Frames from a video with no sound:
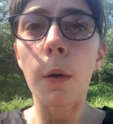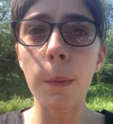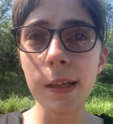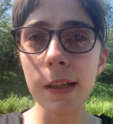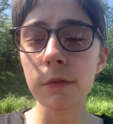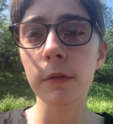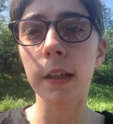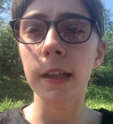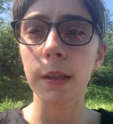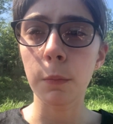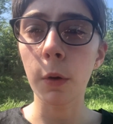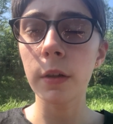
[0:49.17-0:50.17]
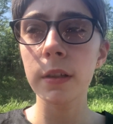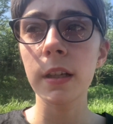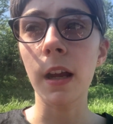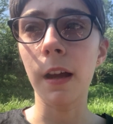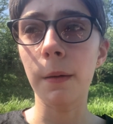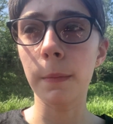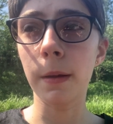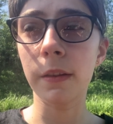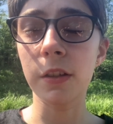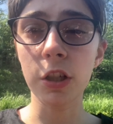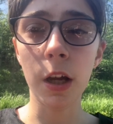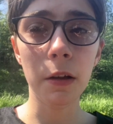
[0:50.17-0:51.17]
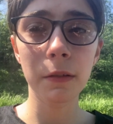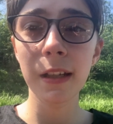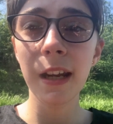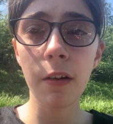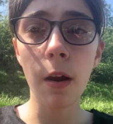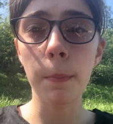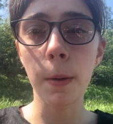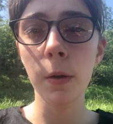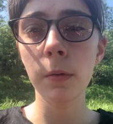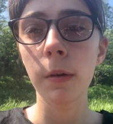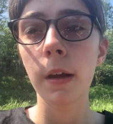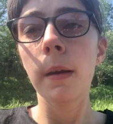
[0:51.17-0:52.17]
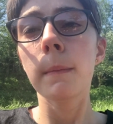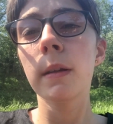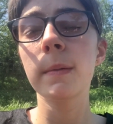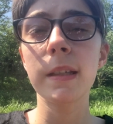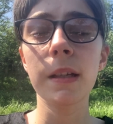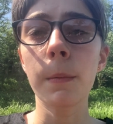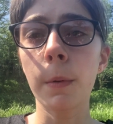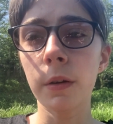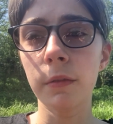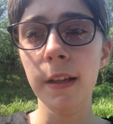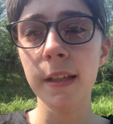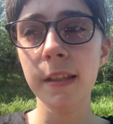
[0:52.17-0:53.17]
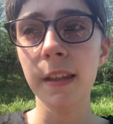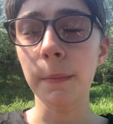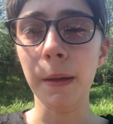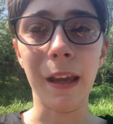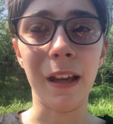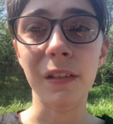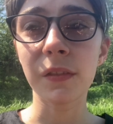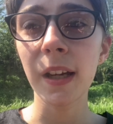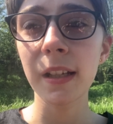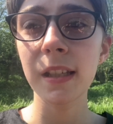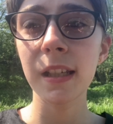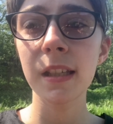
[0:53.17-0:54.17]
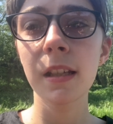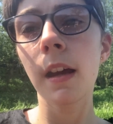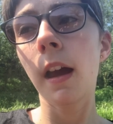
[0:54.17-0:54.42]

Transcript: we didn't really want the child near our boat because we didn't want to risk them getting infected,